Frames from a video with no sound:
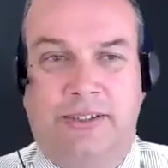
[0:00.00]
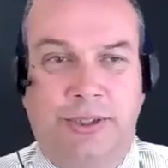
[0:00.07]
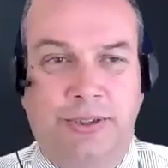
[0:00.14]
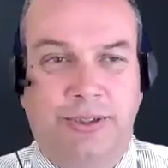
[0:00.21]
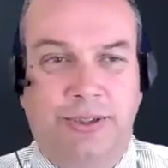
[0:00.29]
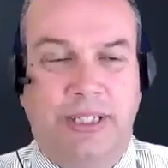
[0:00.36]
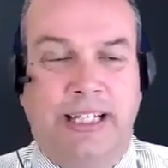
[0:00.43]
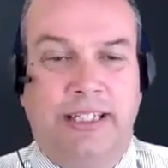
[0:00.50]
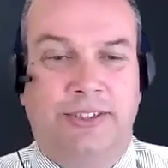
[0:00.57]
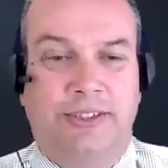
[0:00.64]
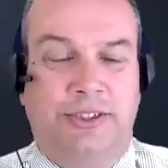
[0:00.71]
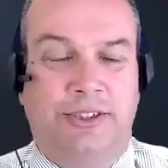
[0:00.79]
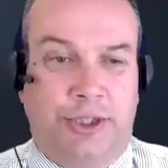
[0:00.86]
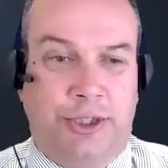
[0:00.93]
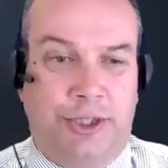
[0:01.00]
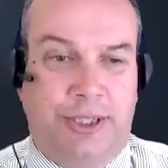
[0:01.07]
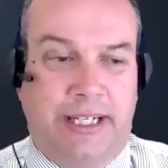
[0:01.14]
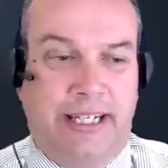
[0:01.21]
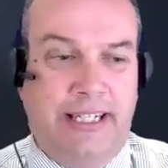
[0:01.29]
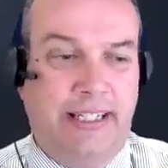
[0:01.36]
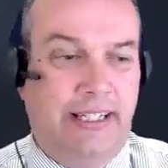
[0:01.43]
You saying it's a
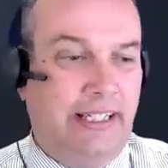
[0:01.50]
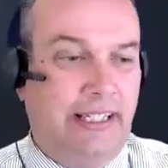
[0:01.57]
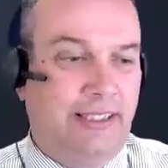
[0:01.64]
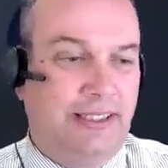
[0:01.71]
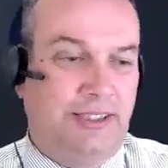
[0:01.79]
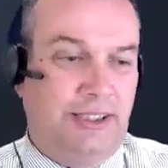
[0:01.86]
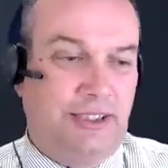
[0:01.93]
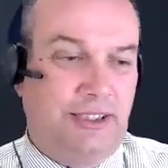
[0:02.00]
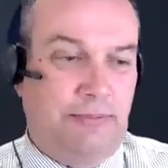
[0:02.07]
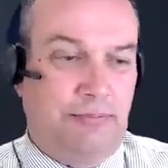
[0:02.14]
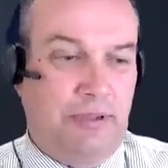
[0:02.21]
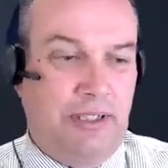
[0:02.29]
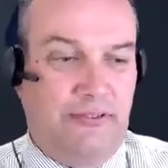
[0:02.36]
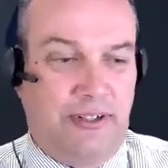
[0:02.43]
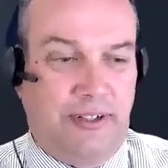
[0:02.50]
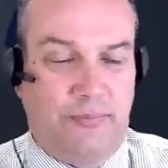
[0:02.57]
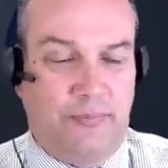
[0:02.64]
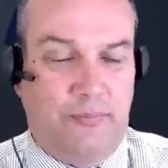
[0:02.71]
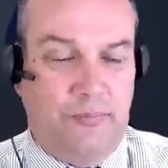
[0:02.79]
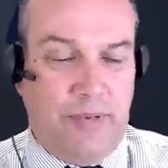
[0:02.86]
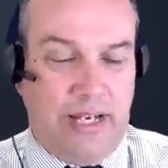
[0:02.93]
journey is just the
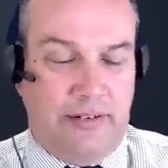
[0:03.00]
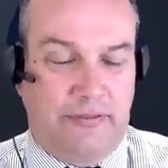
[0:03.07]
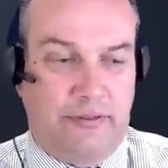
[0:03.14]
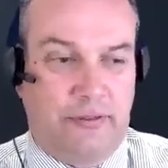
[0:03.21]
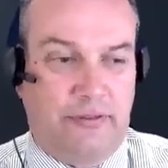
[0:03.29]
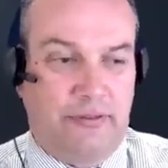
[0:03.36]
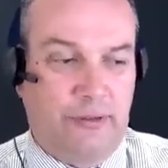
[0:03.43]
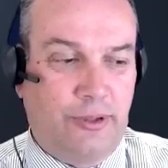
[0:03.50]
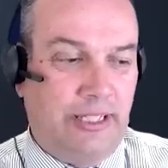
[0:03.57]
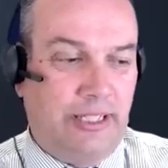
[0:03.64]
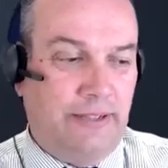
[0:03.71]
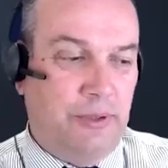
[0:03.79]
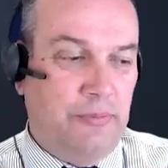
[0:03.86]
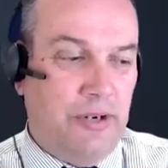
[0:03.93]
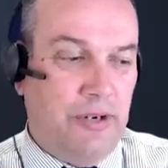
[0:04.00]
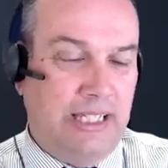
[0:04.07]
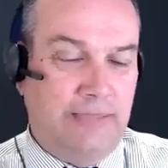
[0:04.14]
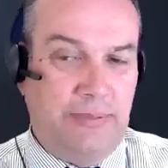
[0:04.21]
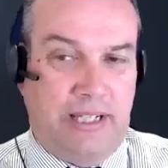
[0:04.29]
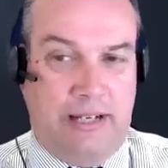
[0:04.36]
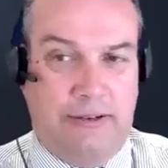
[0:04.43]
perfect metaphor for it. It
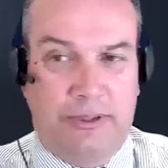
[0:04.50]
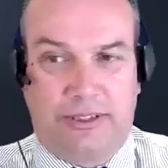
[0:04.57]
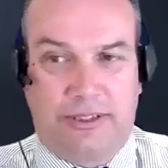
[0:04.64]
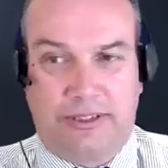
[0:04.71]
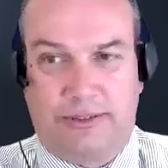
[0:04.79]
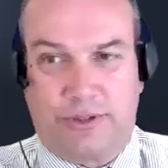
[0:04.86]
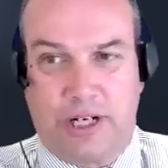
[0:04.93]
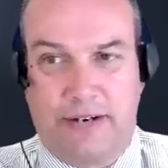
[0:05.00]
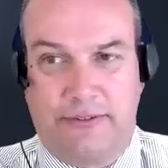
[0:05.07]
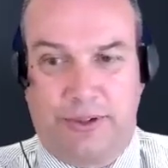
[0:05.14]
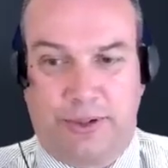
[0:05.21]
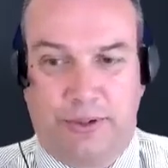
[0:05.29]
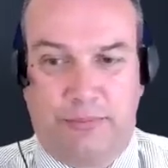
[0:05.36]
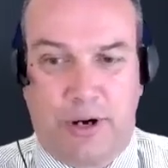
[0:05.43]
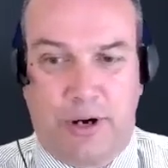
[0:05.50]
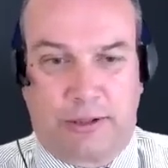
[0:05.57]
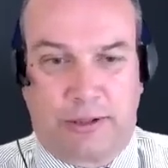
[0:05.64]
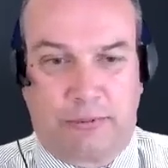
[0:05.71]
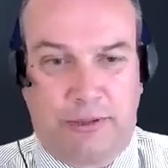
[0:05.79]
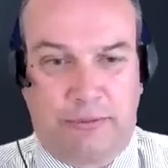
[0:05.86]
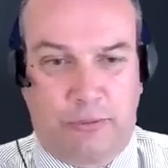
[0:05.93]
reminds me I was driving through
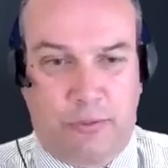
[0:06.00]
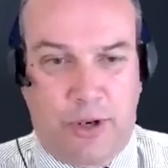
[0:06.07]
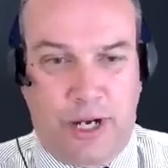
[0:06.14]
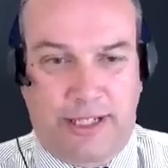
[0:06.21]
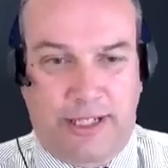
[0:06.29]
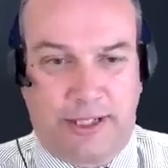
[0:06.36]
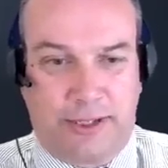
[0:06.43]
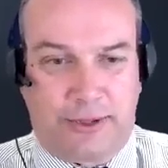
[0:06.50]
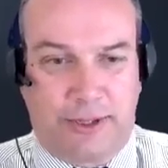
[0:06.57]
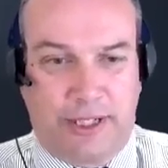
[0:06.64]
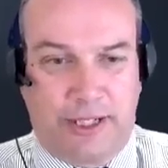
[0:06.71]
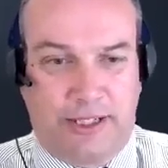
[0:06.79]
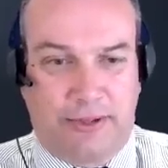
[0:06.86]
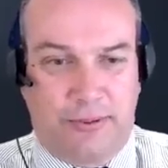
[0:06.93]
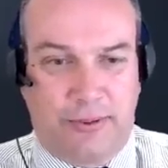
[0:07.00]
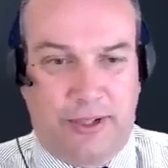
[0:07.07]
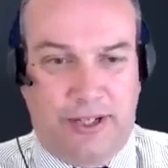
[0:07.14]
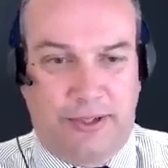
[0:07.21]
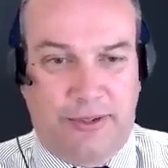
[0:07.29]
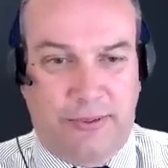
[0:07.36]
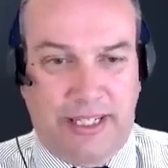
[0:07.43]
Margaret River wine country on
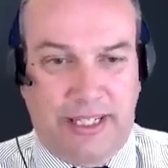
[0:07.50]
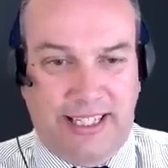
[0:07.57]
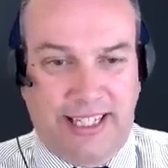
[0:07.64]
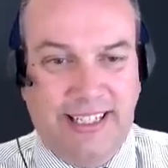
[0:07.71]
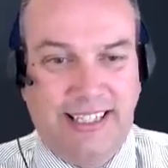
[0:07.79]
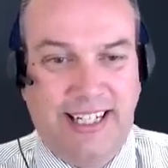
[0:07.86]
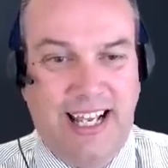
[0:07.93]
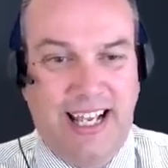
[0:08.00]
the weekend.